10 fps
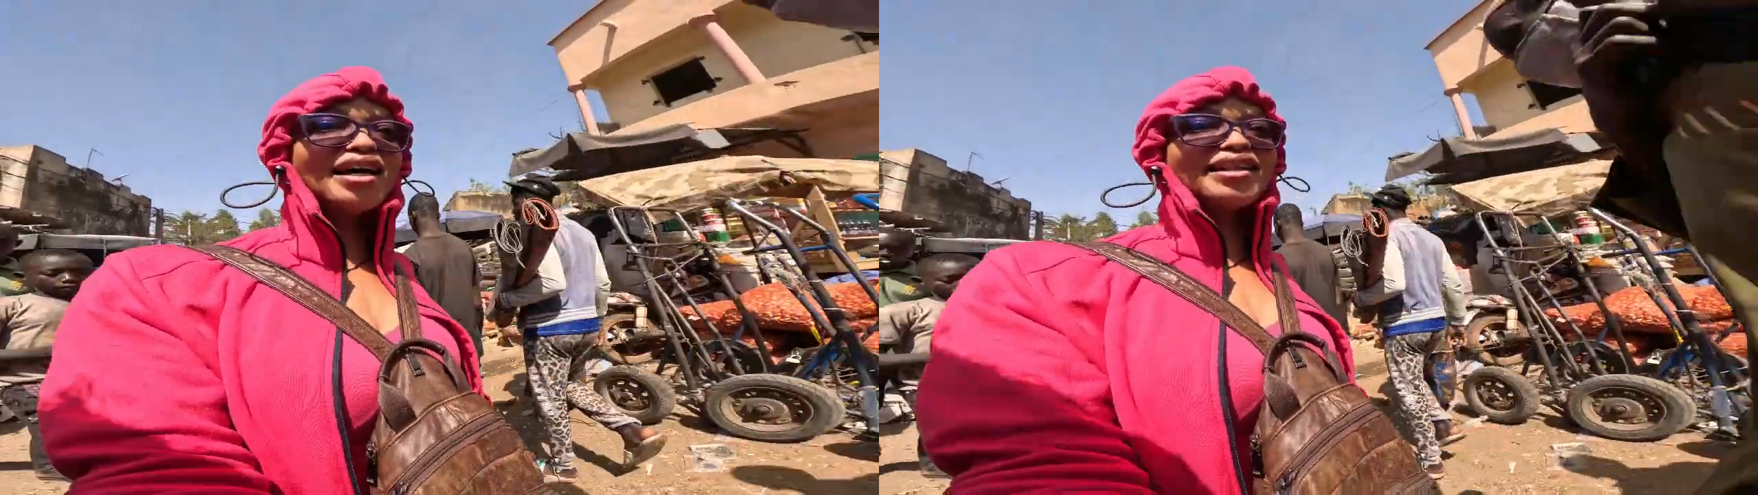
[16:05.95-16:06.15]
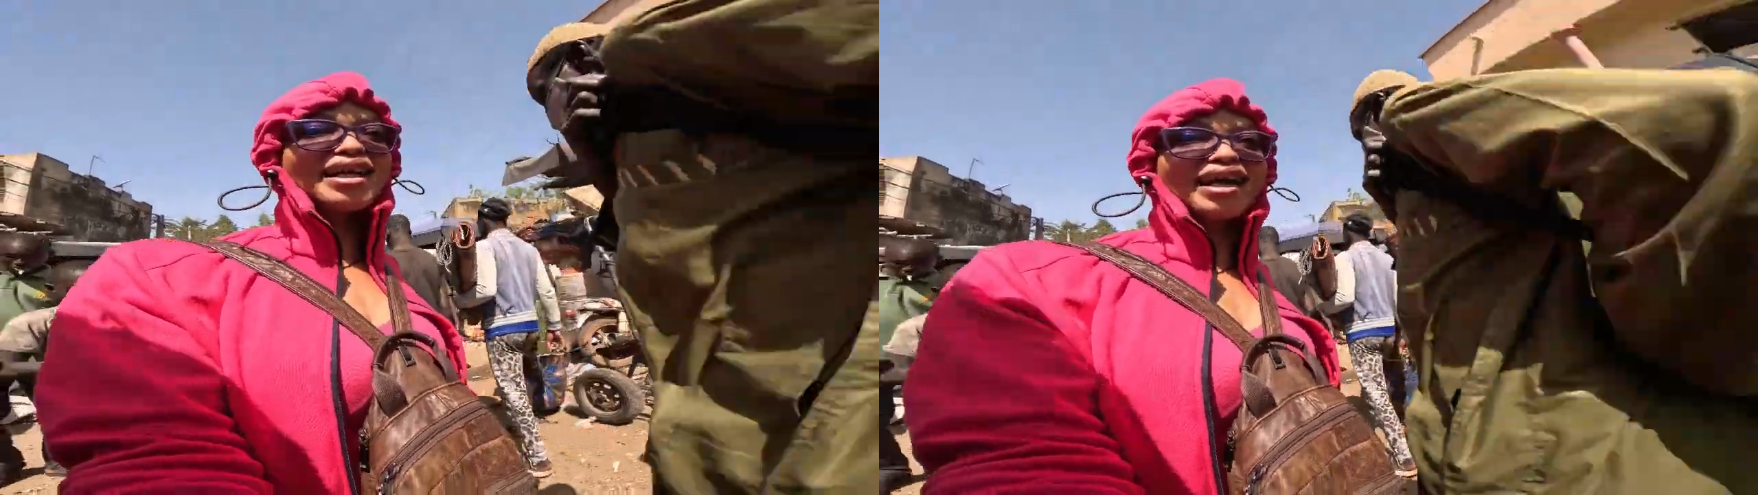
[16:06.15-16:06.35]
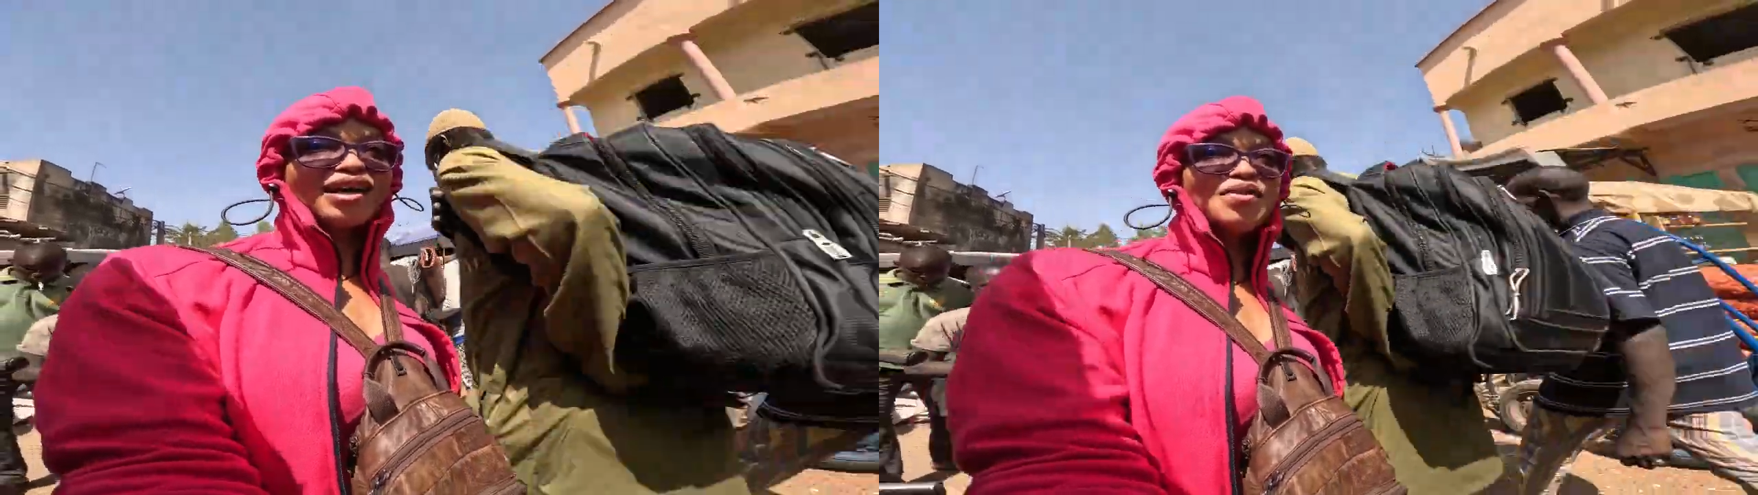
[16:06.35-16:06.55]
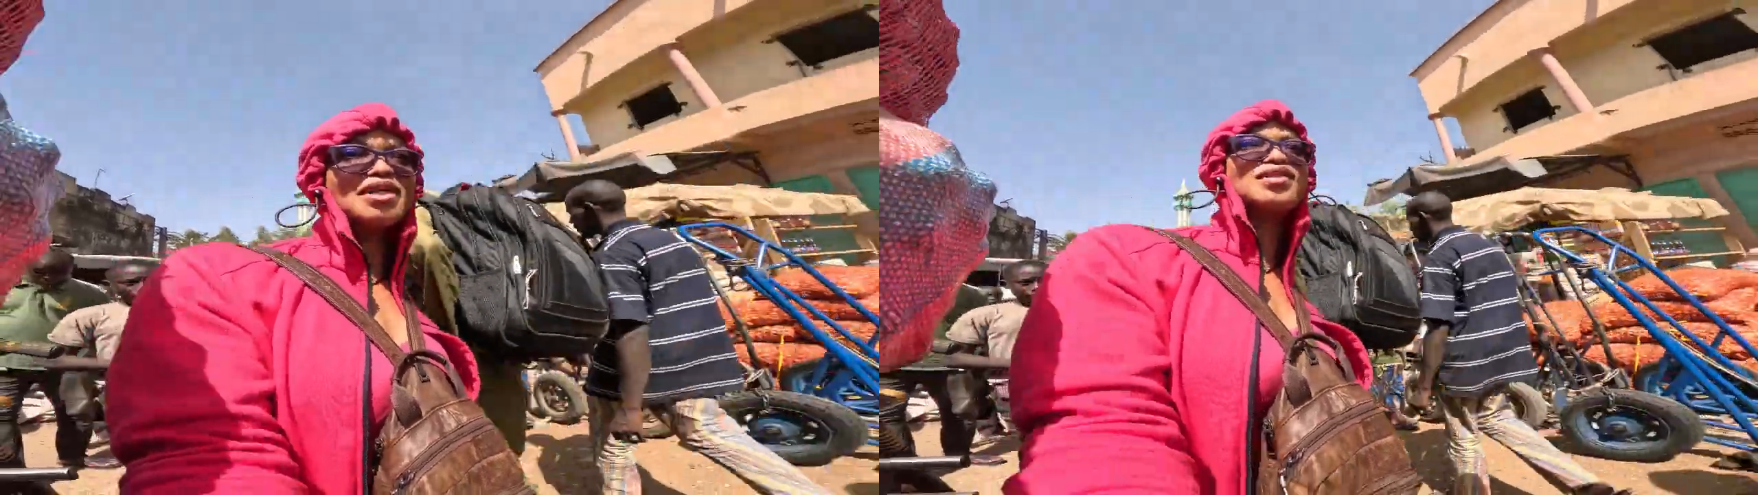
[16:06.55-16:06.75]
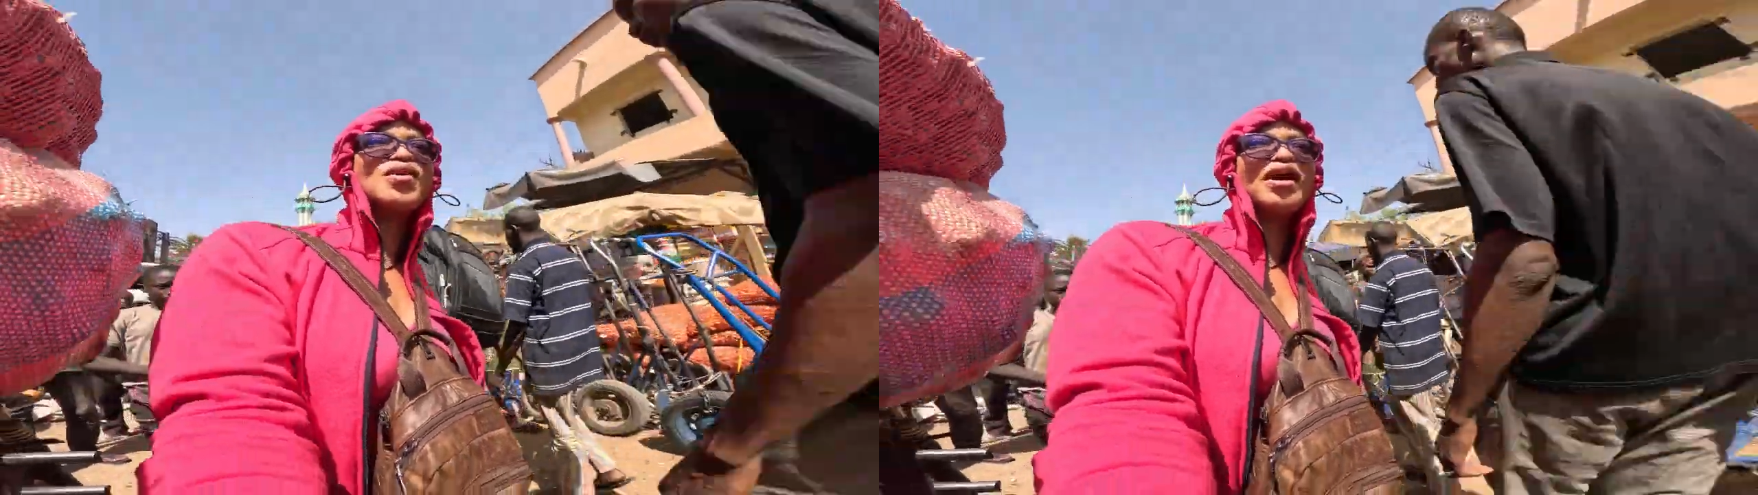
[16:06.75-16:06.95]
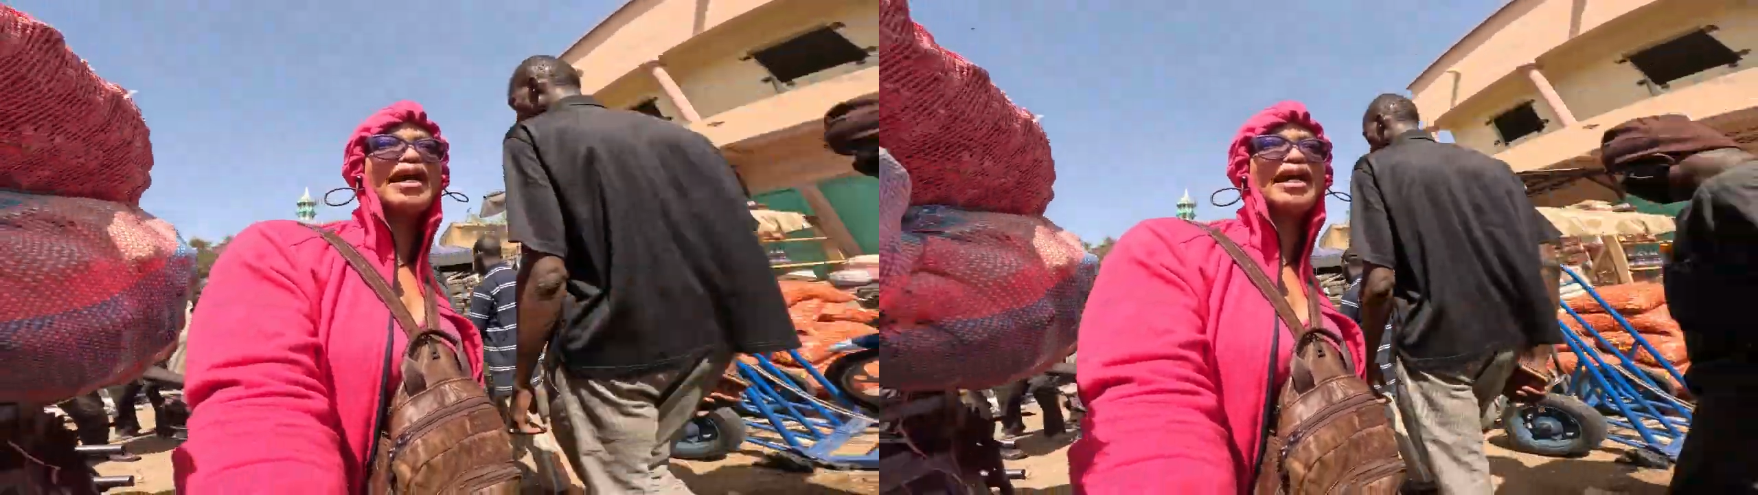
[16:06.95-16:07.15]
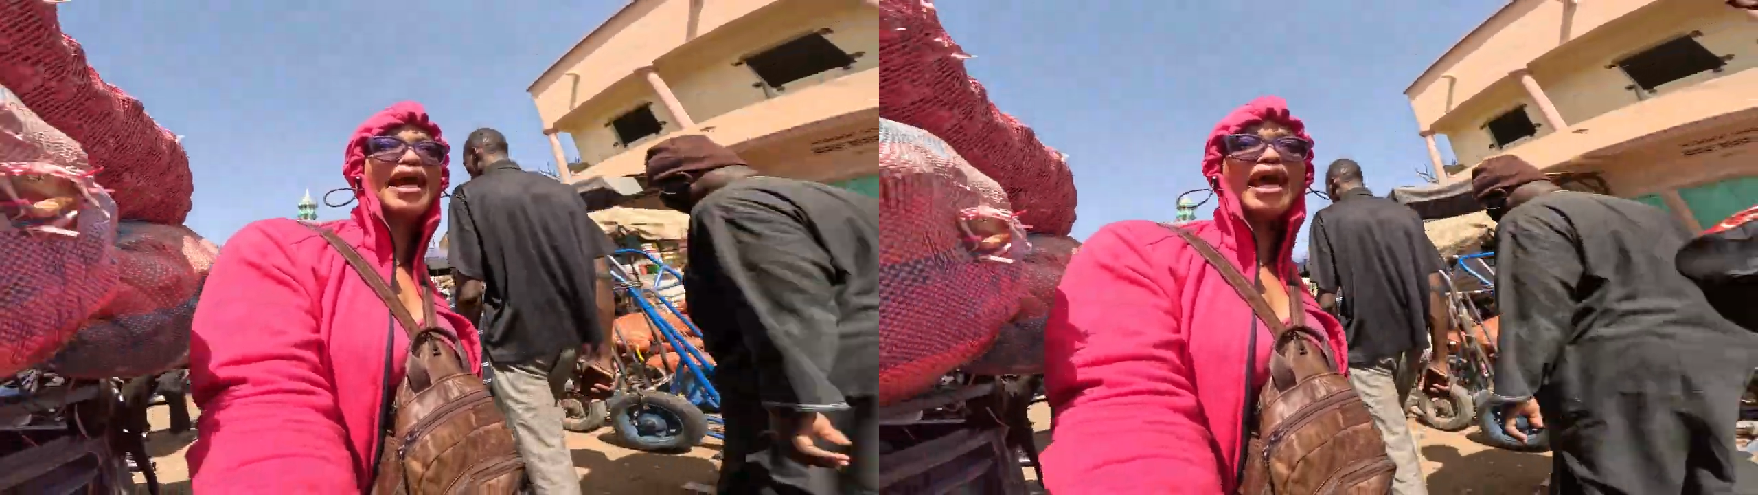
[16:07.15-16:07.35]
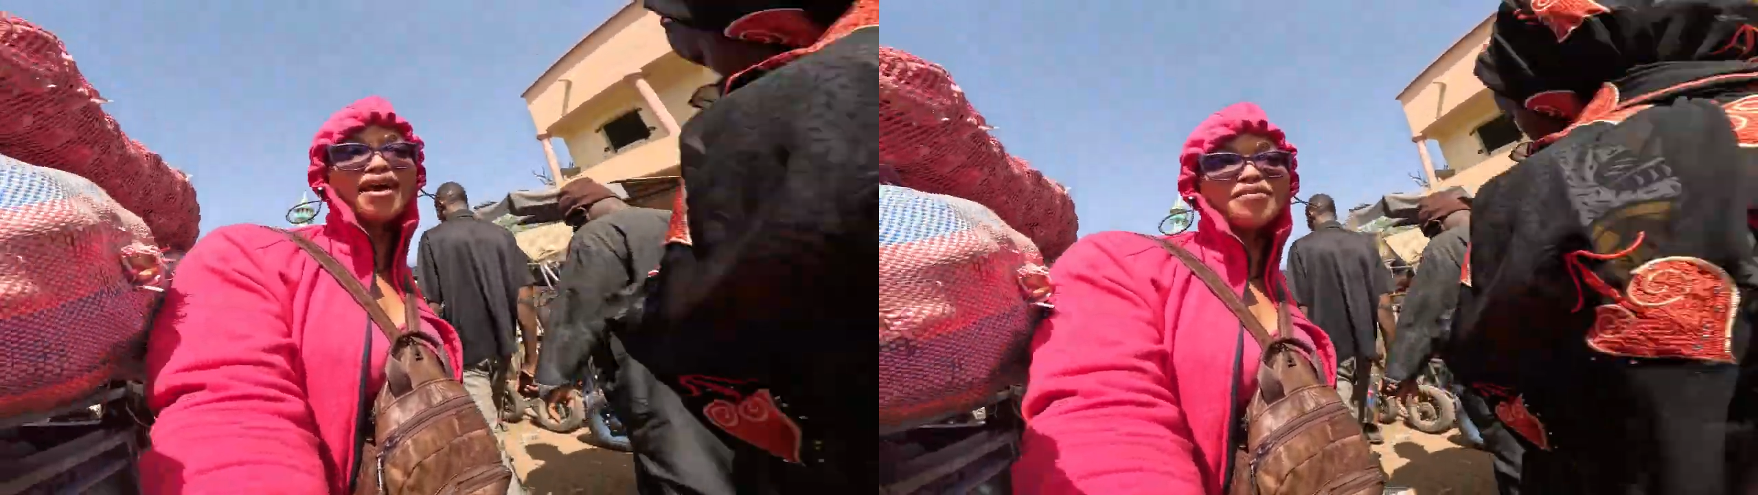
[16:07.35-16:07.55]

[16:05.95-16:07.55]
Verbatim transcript: the Ghana must go here,